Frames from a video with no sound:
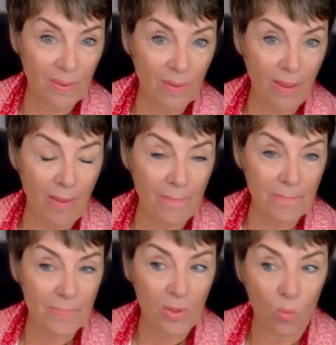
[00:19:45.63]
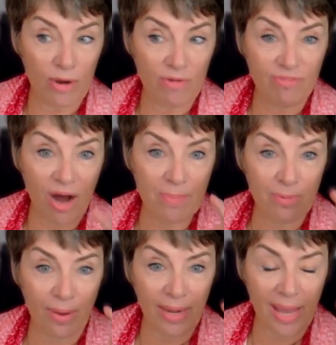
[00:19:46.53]
Okay? We are
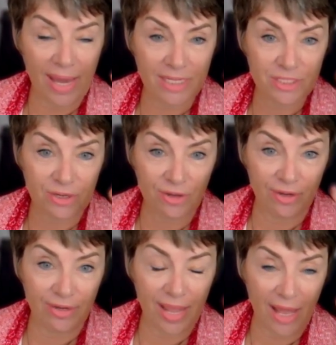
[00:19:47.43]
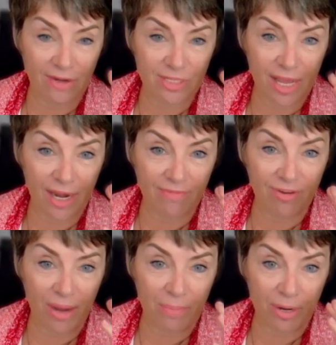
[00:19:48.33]
vibrating at a certain energetic
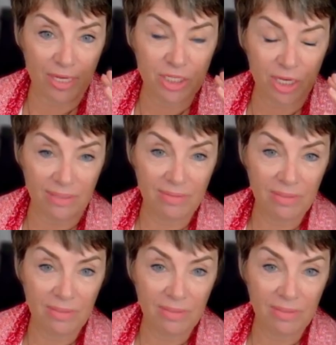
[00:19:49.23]
vibration,